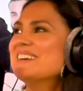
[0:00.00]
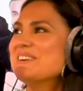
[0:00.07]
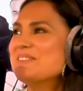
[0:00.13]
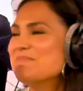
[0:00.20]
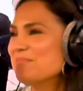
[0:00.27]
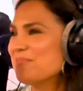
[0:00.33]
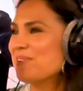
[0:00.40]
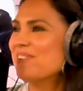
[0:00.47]

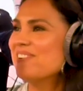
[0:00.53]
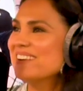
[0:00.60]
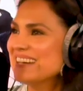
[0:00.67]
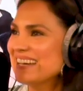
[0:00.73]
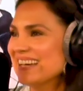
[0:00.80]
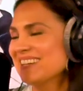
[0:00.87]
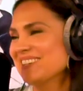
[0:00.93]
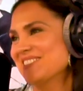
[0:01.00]
Good
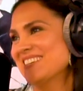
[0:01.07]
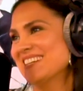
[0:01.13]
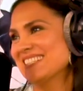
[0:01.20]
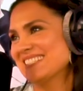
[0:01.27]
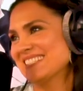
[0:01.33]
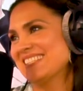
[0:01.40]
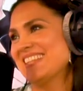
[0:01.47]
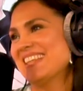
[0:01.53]
morning,
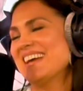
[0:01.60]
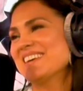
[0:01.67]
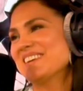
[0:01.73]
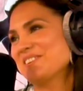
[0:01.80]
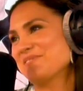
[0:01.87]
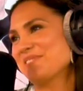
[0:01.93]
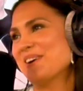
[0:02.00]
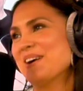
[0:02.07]
Chris.
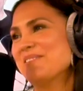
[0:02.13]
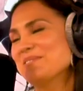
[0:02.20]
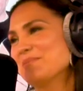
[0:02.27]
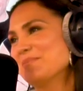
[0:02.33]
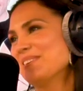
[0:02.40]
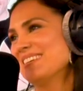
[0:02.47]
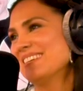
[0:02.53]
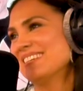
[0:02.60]
Thank you for having me.